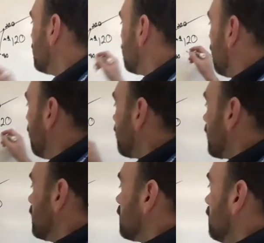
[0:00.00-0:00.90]
So
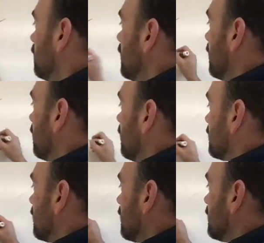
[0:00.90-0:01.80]
looking at
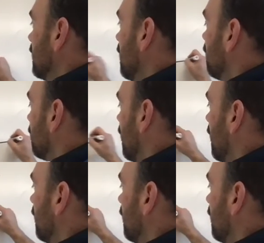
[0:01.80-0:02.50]
this, I can tell that